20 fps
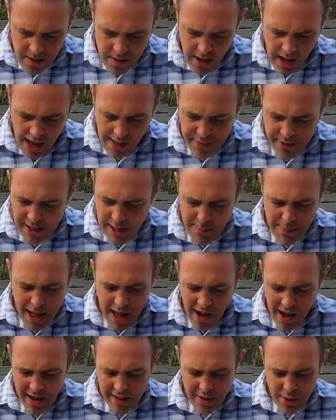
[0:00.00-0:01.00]
I think
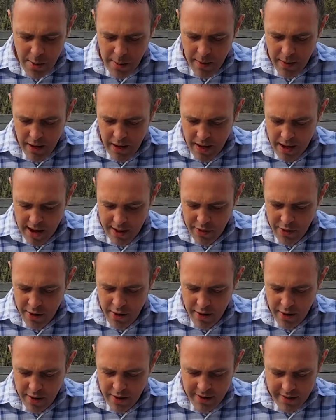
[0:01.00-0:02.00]
about
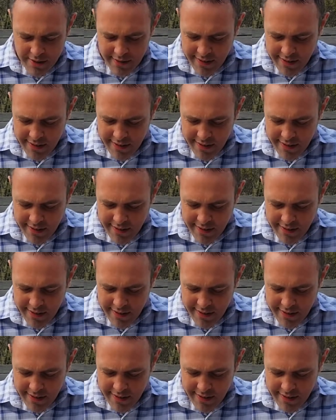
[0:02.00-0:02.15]
other